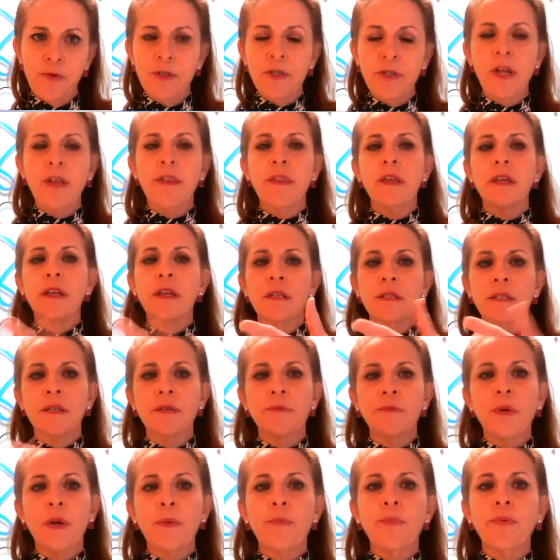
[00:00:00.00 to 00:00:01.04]
which I think is
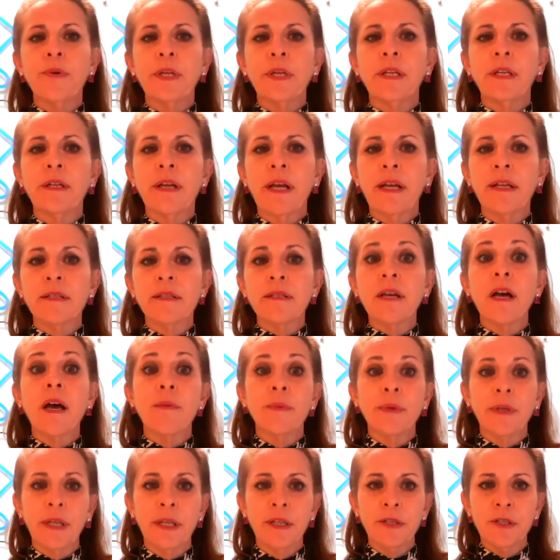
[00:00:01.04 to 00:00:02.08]
a pretty nice
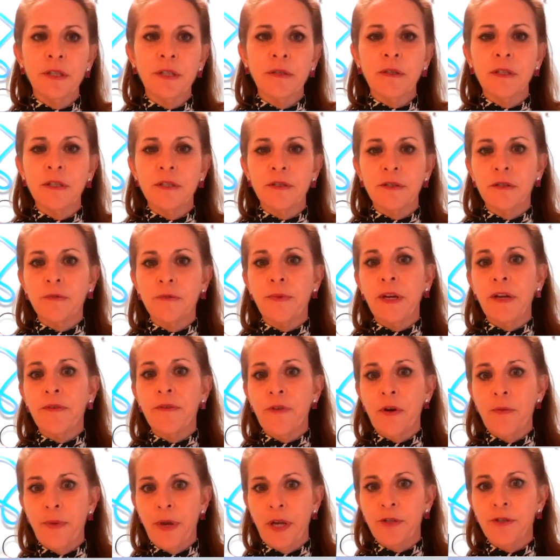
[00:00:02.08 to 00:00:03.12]
combination because so many of
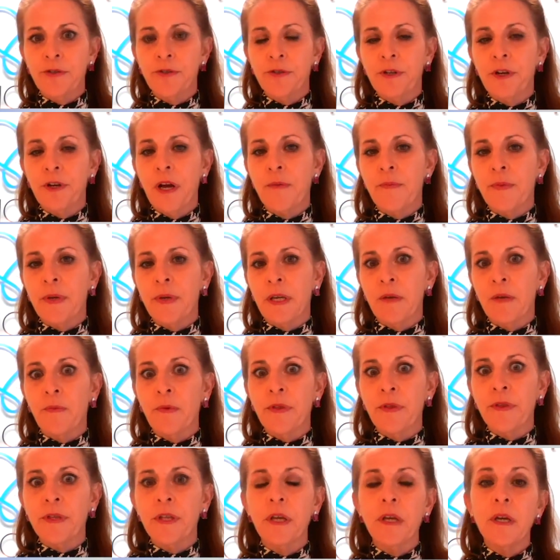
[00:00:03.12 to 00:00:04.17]
our patients are coming in
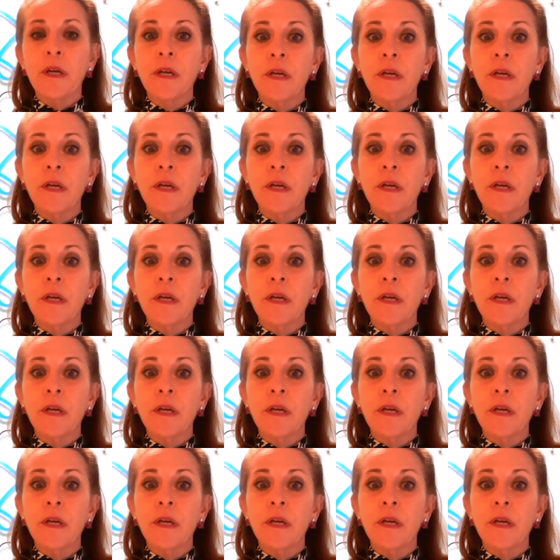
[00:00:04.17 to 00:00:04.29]
with